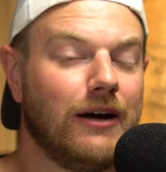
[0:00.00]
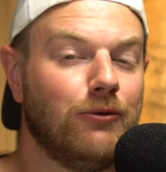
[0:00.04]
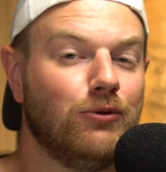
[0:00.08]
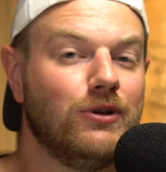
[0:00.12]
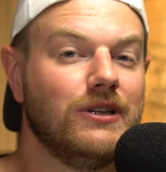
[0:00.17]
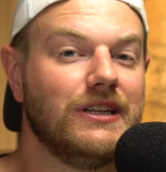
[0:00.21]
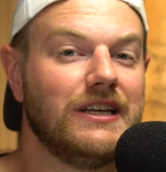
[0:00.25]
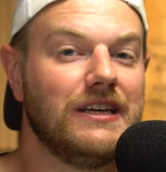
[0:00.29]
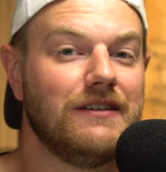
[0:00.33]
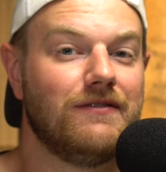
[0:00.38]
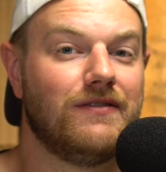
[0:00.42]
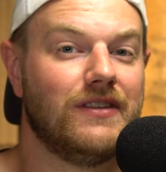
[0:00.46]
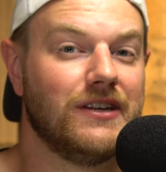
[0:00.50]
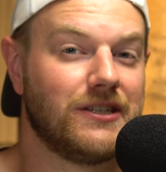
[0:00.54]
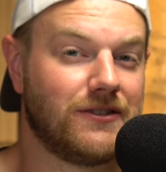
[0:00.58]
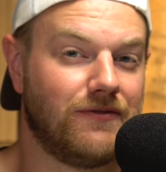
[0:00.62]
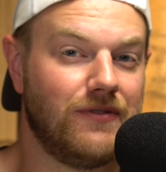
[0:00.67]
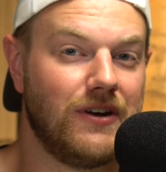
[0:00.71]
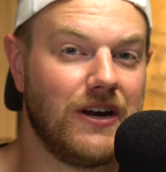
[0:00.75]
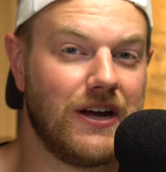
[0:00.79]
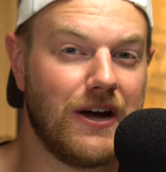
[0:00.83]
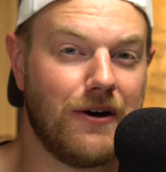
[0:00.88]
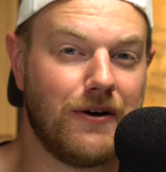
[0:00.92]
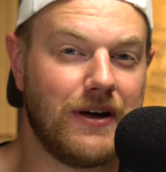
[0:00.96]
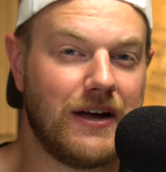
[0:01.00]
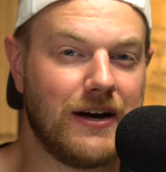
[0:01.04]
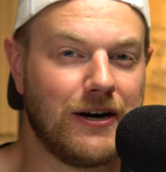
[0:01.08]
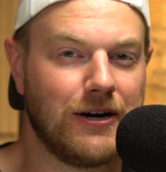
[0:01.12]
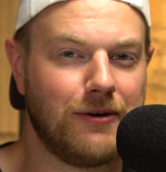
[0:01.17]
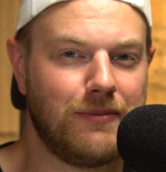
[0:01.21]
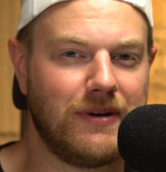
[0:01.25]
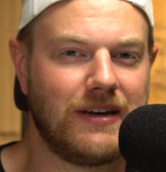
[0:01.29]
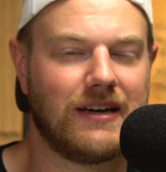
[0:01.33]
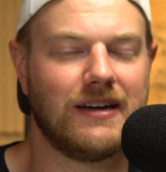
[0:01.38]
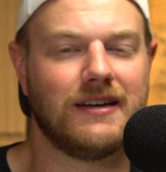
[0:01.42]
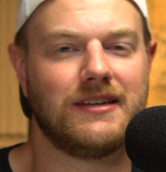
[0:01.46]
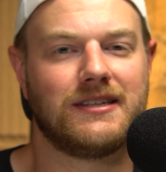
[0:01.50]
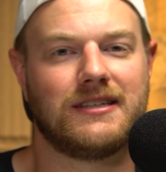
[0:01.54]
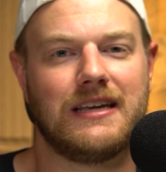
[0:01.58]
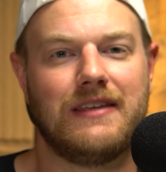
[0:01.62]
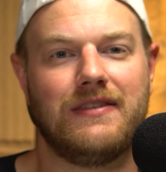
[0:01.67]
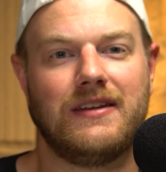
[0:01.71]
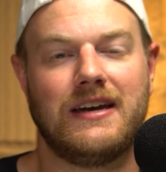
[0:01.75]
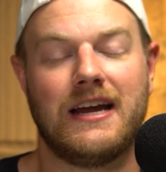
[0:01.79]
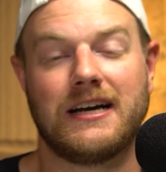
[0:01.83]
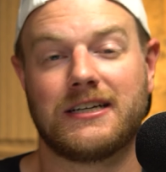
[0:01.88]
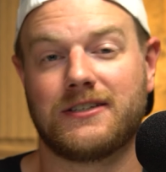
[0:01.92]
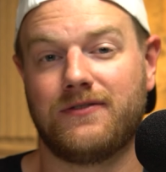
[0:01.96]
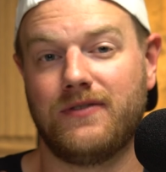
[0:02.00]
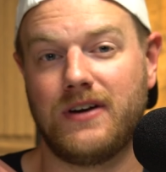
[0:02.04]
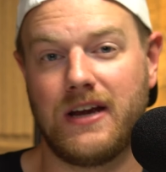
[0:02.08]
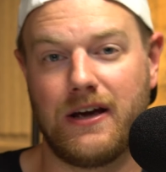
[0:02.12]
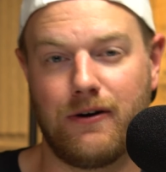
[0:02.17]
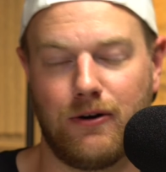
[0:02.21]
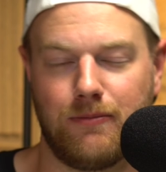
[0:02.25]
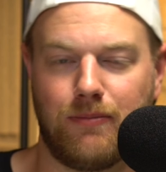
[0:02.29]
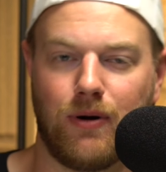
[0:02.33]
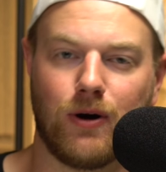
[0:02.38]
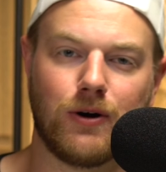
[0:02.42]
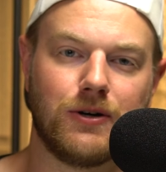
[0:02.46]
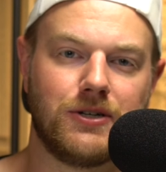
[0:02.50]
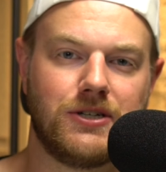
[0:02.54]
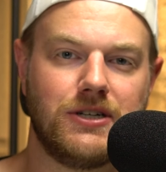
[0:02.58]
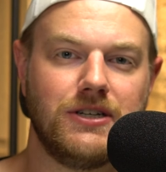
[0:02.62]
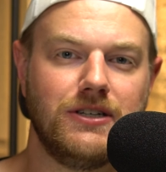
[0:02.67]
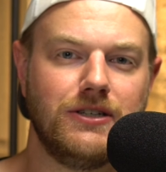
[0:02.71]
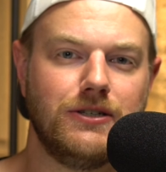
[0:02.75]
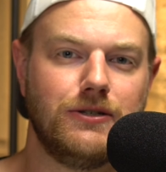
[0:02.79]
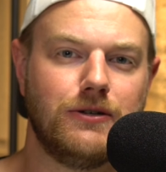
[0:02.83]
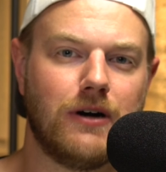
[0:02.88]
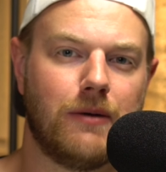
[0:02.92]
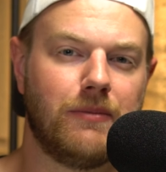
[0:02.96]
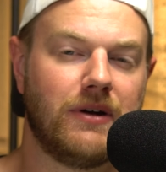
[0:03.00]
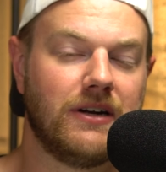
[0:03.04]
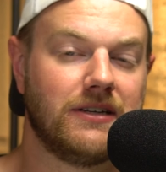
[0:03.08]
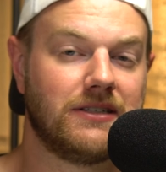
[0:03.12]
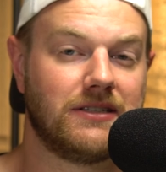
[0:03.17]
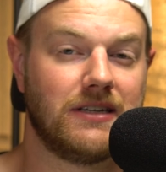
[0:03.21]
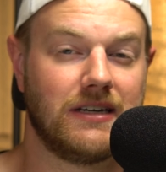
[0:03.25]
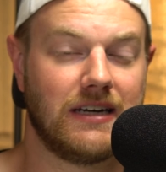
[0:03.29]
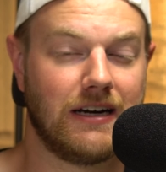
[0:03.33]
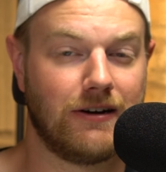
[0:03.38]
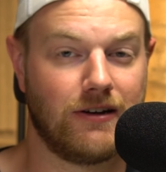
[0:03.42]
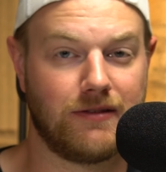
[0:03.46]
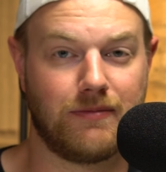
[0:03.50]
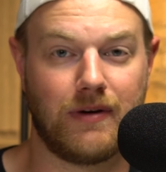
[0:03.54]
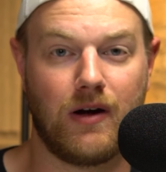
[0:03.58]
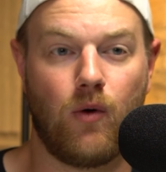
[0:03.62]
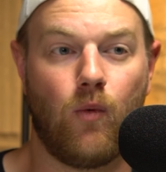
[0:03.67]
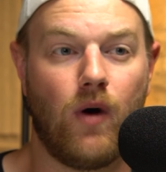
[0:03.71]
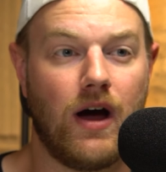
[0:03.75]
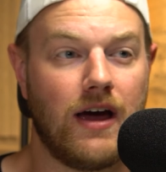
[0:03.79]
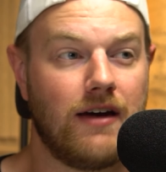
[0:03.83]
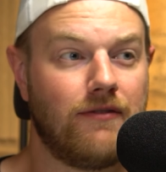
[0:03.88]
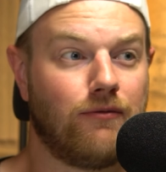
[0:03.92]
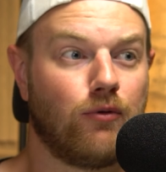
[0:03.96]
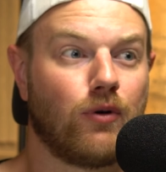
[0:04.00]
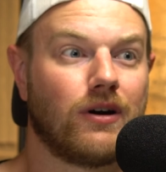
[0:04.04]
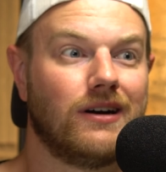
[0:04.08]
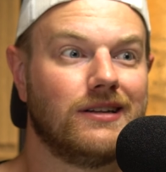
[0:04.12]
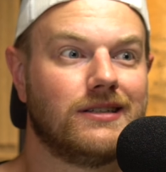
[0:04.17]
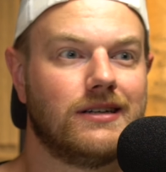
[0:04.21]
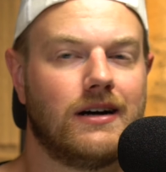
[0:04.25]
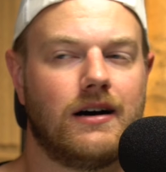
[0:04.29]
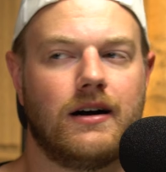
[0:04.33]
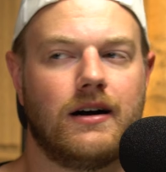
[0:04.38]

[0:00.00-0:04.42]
I will leave this video here, because in the next video in part 2, I'm going to sit down with my wife. We're going to